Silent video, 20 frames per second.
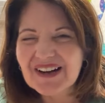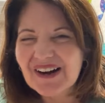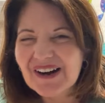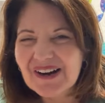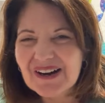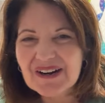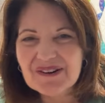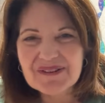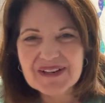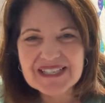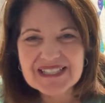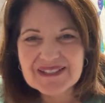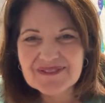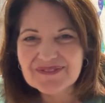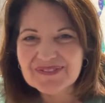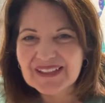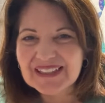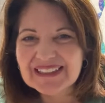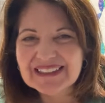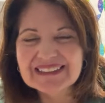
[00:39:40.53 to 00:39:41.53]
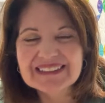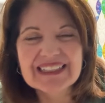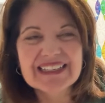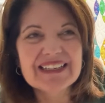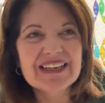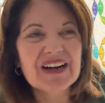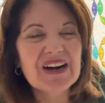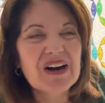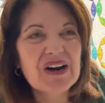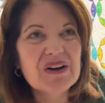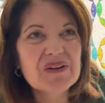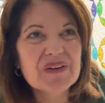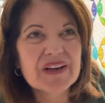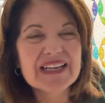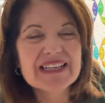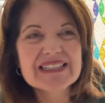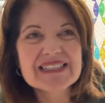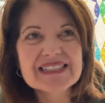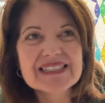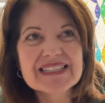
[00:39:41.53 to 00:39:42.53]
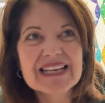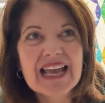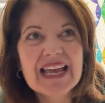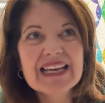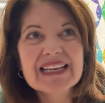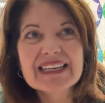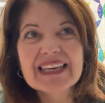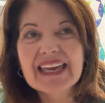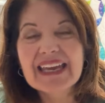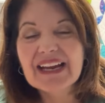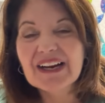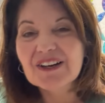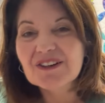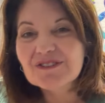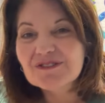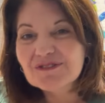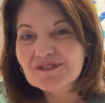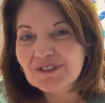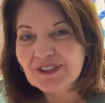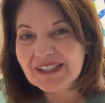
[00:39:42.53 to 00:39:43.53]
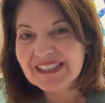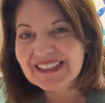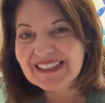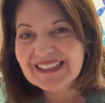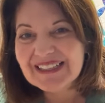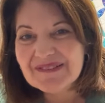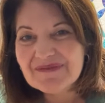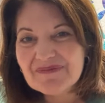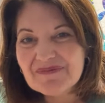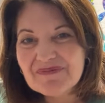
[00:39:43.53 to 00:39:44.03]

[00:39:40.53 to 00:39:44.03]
always fun and always carefree,